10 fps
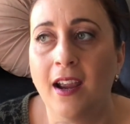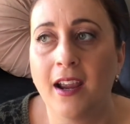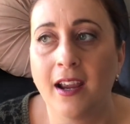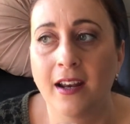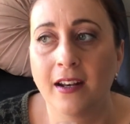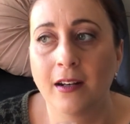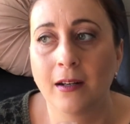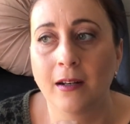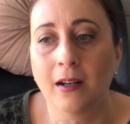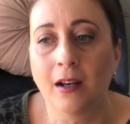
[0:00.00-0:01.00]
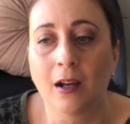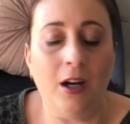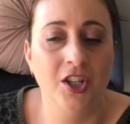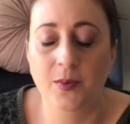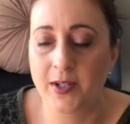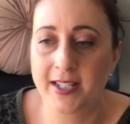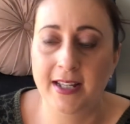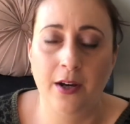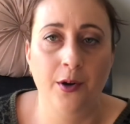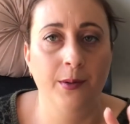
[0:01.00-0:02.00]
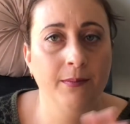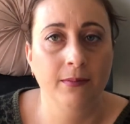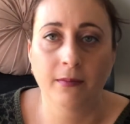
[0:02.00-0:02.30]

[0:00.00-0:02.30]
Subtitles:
and I just want to stay home.